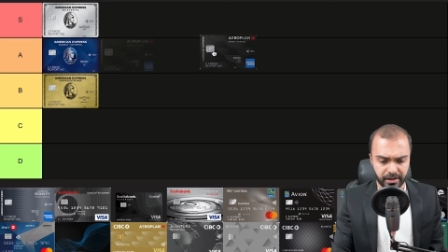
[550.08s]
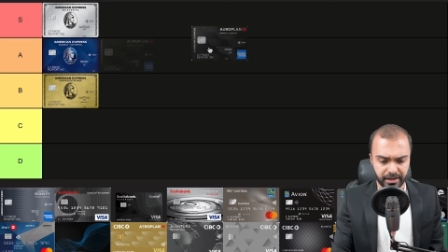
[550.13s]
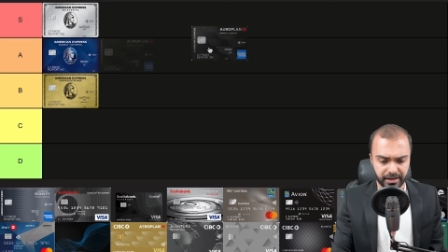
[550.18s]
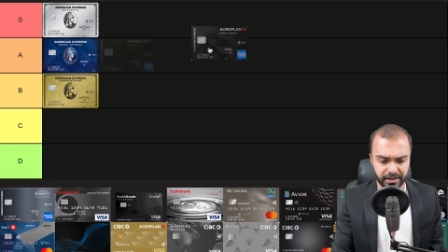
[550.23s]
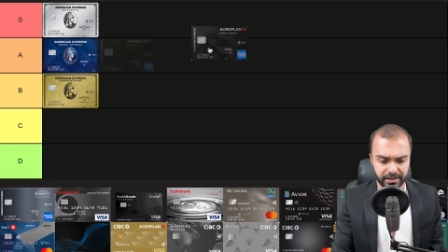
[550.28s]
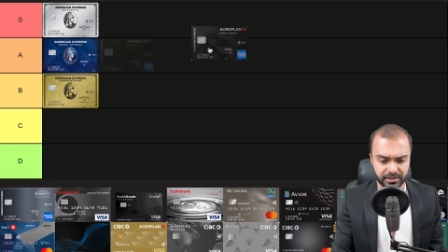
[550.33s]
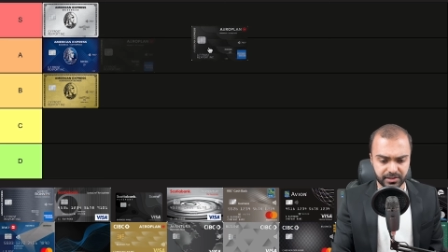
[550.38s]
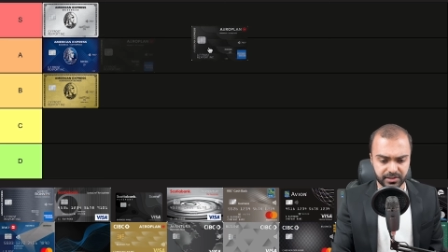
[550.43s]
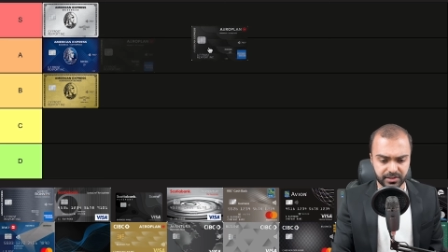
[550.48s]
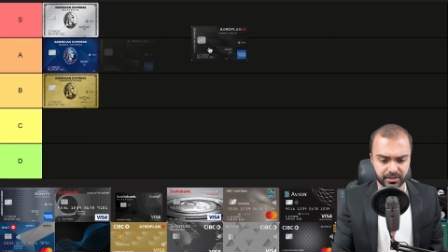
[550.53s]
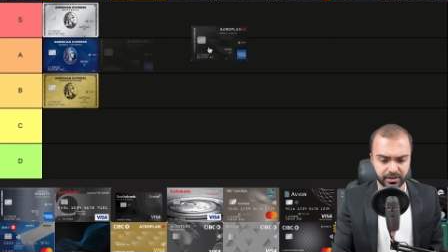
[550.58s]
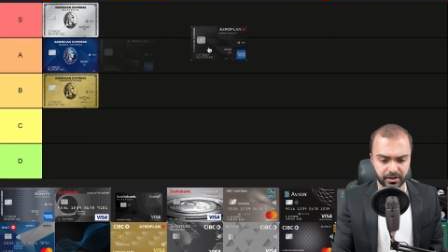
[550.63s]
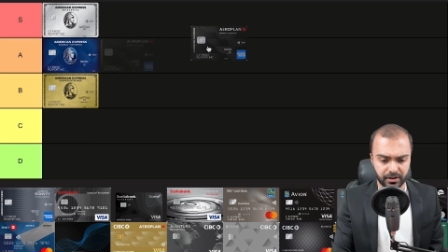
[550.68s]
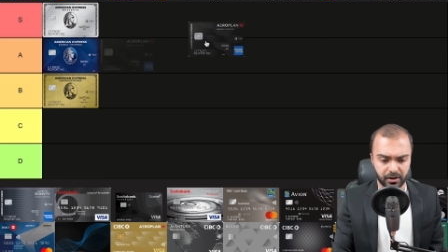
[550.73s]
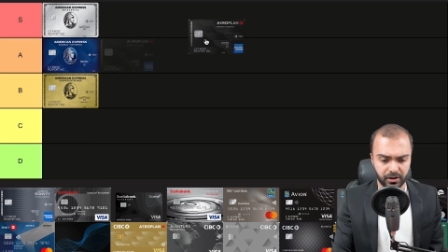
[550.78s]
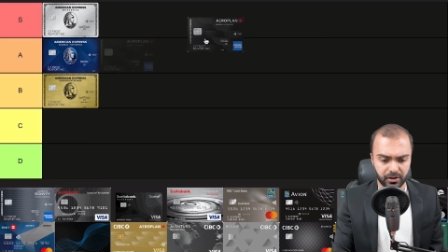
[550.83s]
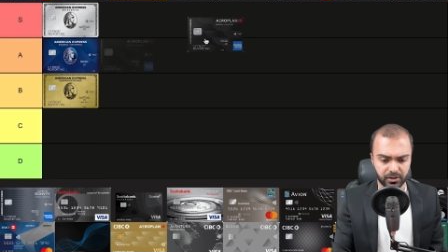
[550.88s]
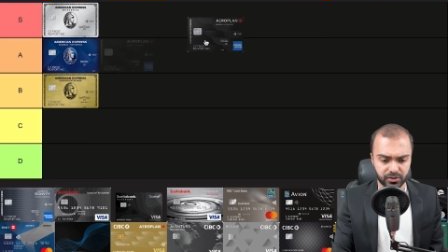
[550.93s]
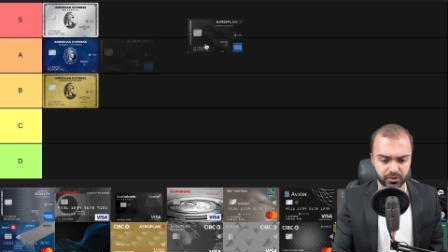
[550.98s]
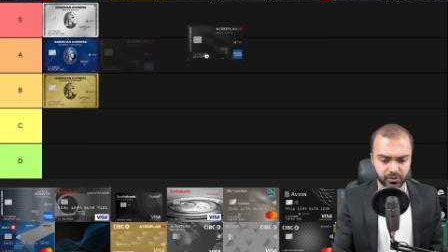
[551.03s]
is
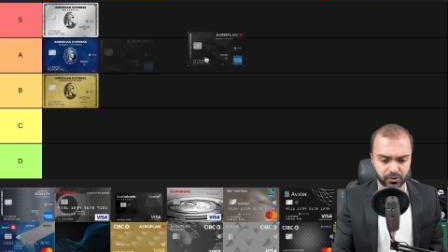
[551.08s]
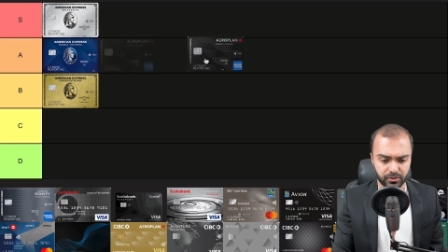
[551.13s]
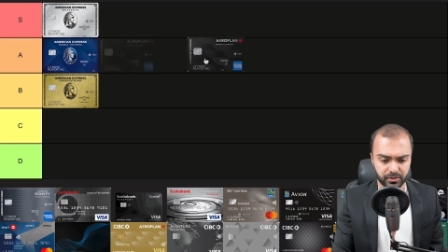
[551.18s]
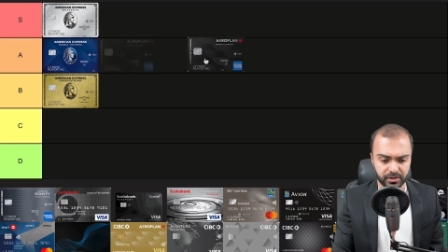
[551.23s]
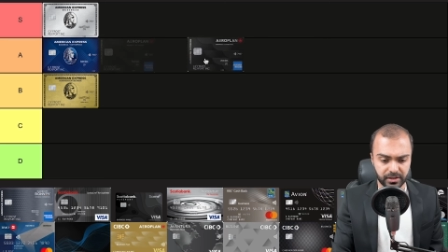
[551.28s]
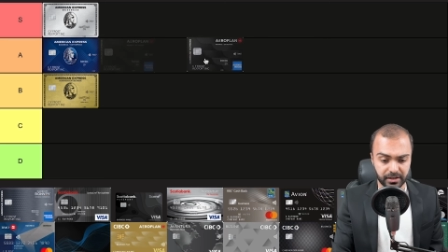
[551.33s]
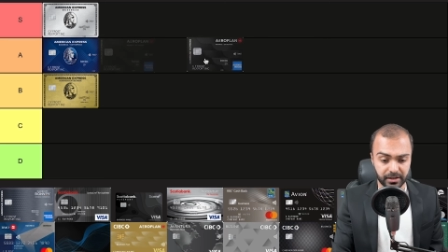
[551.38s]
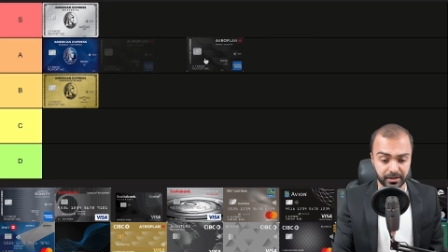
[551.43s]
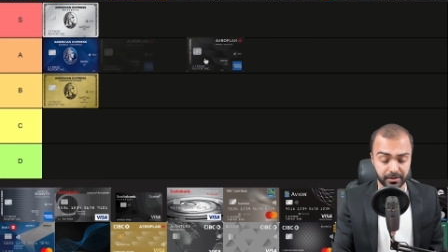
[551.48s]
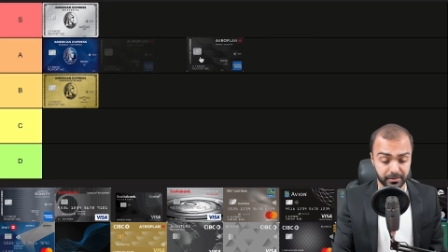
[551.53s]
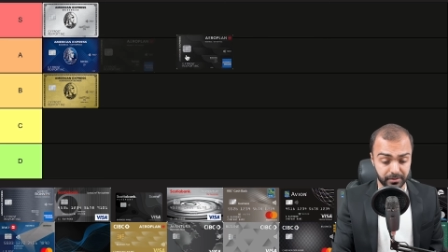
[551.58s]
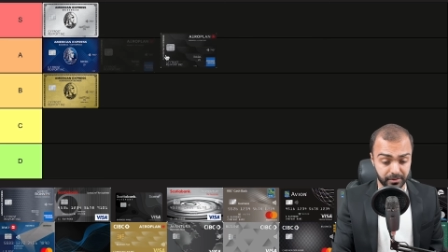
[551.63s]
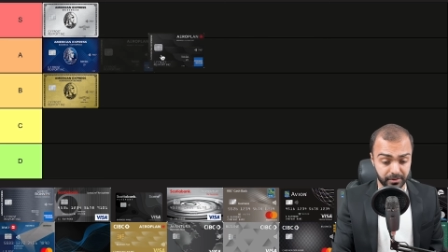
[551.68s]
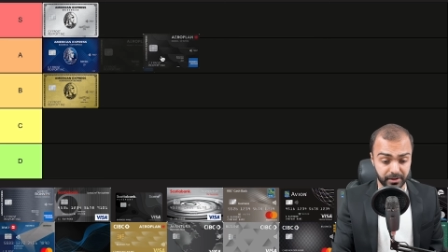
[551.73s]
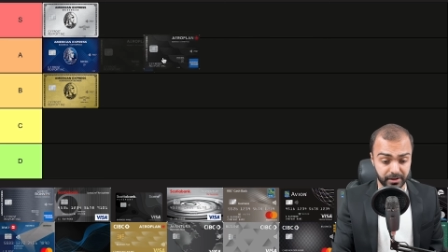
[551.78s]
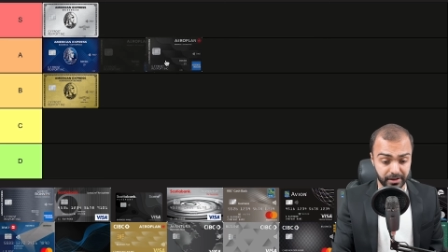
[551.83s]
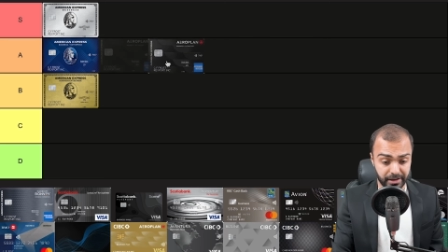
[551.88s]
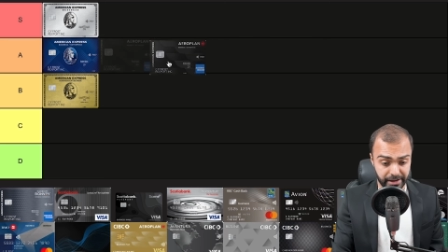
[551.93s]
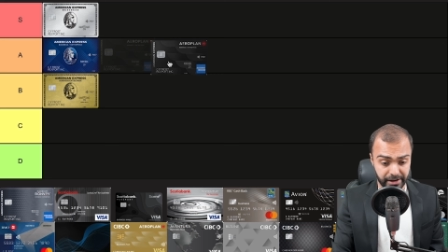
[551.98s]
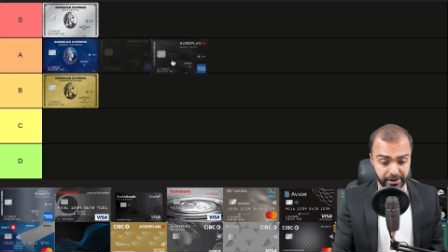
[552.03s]
also
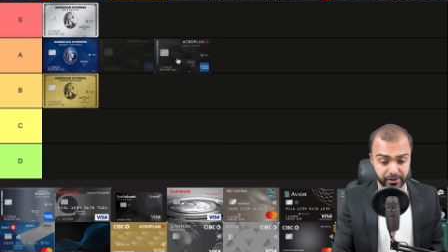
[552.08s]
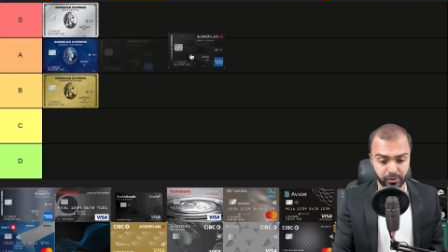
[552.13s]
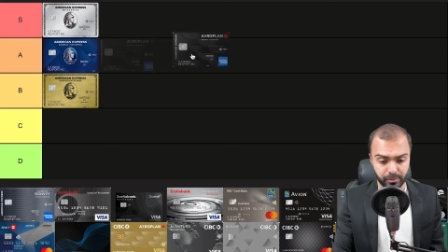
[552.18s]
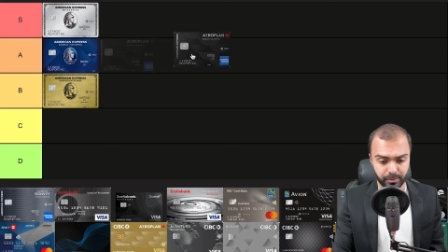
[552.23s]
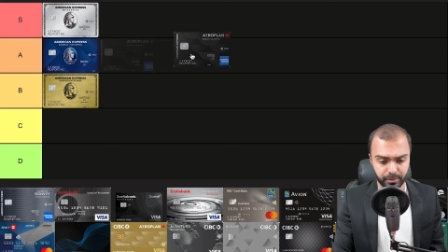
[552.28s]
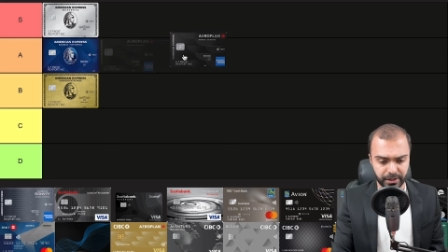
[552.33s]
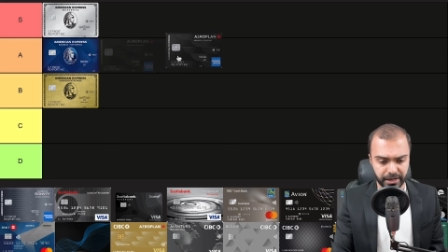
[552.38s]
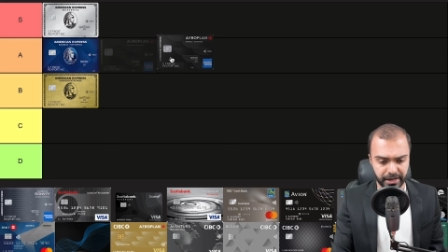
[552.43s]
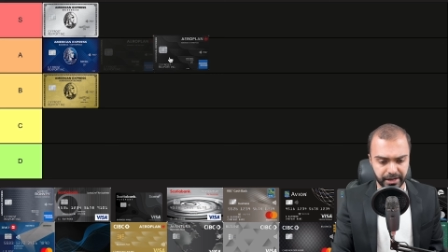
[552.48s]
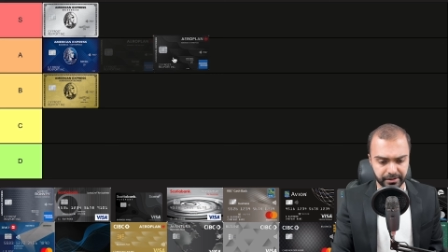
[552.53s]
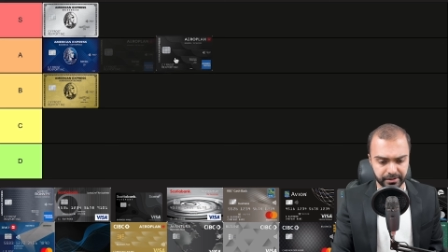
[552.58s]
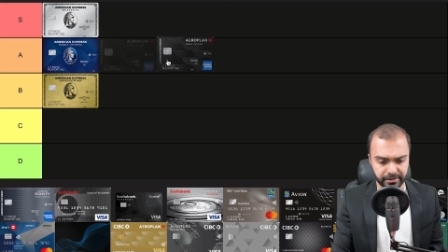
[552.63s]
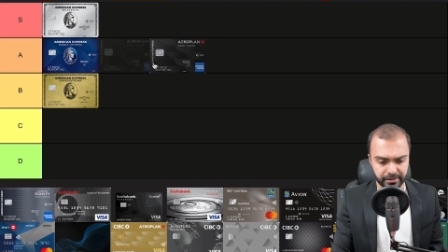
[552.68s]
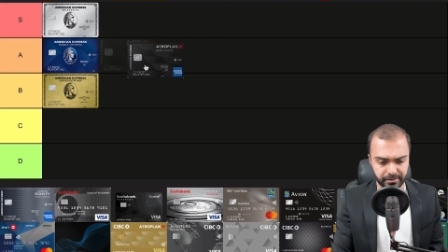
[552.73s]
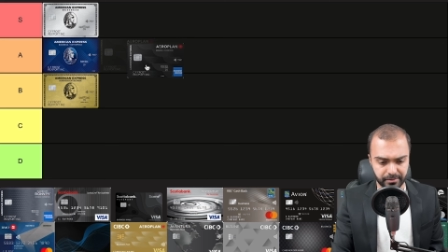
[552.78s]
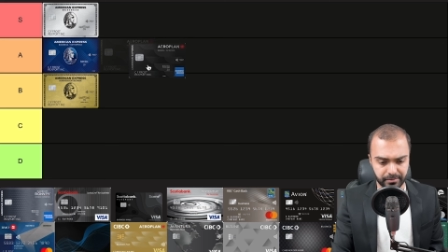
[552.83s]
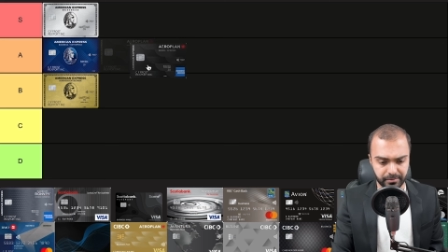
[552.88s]
the Aeroplan